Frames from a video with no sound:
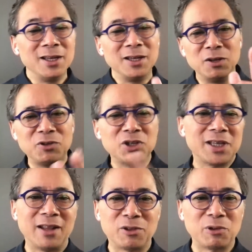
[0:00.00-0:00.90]
You've just
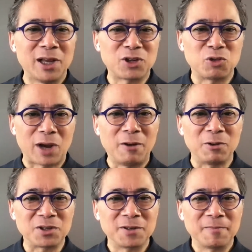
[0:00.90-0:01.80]
gained 3 extra
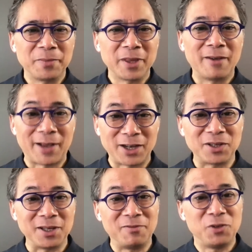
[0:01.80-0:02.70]
hours of
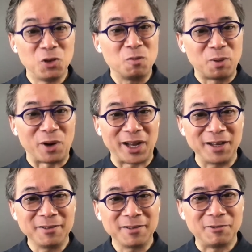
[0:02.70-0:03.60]
actually fuel burning,
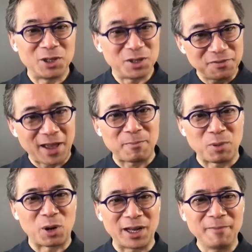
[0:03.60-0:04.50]
which is fat
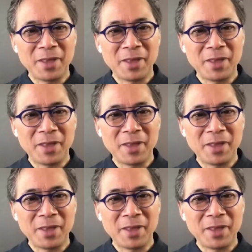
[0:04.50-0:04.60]
burning,